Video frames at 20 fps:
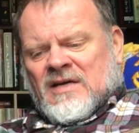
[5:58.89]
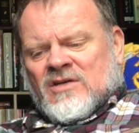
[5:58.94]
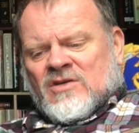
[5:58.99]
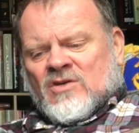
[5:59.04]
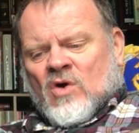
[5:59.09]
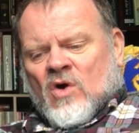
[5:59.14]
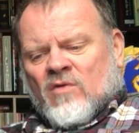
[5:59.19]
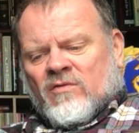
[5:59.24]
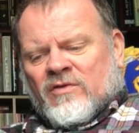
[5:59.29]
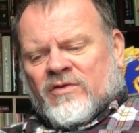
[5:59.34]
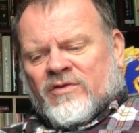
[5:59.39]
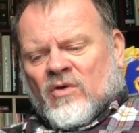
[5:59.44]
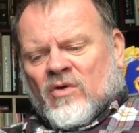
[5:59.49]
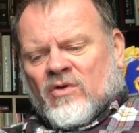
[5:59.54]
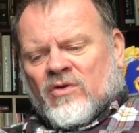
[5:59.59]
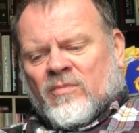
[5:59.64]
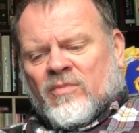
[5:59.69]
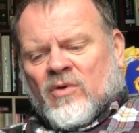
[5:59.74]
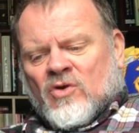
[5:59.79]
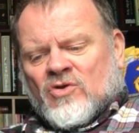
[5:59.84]
to overthrow
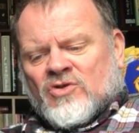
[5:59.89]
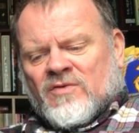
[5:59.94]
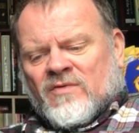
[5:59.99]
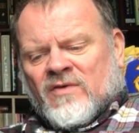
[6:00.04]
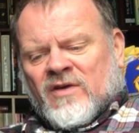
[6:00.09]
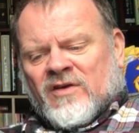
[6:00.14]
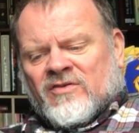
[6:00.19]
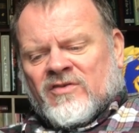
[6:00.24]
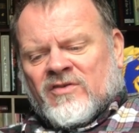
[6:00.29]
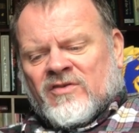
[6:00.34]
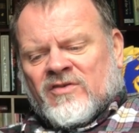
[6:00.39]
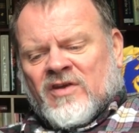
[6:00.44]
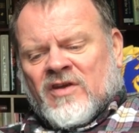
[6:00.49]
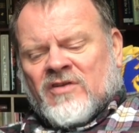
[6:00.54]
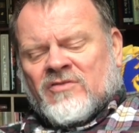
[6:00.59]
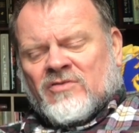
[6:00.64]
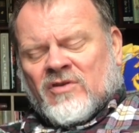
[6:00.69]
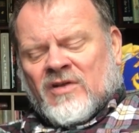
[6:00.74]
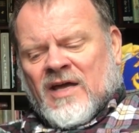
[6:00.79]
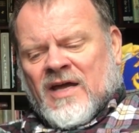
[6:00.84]
the Bolsheviks in
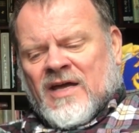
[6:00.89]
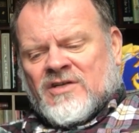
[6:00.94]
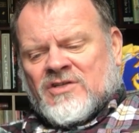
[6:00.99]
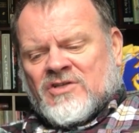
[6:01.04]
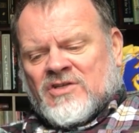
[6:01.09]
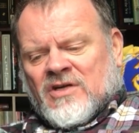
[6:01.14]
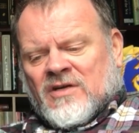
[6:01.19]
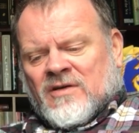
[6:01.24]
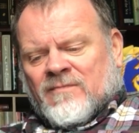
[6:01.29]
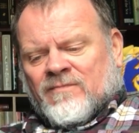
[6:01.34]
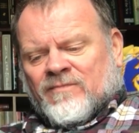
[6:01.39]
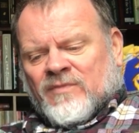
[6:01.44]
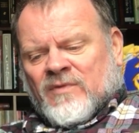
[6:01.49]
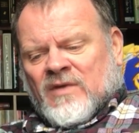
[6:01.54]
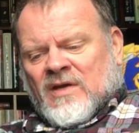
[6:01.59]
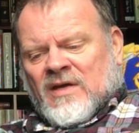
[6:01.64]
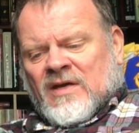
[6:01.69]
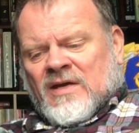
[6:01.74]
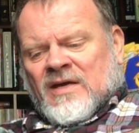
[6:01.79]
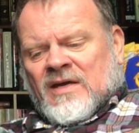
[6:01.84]
Central Asia.
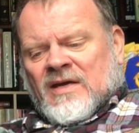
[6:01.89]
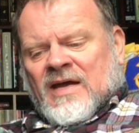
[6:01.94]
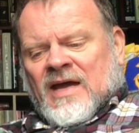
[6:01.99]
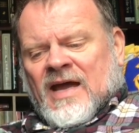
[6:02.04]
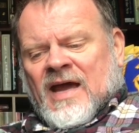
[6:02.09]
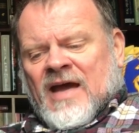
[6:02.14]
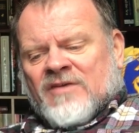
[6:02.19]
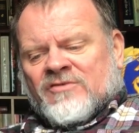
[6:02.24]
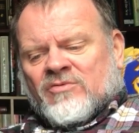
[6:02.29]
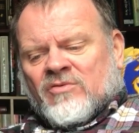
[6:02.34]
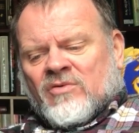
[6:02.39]
As a